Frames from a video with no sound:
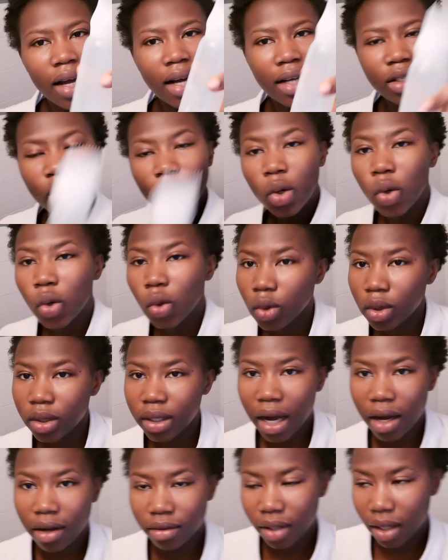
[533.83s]
has cooled
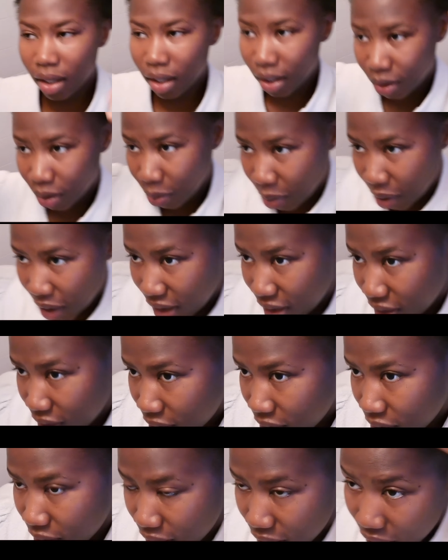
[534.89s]
down a little bit,
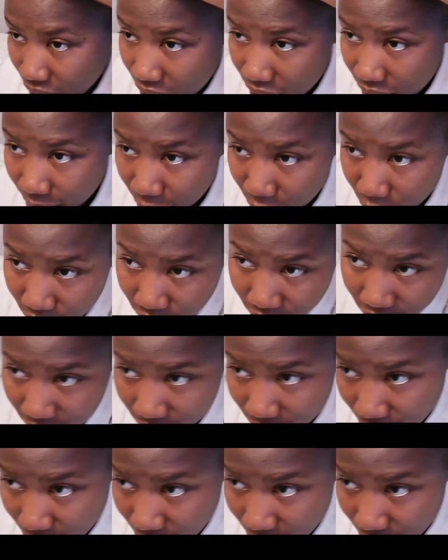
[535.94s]
so now I'm going to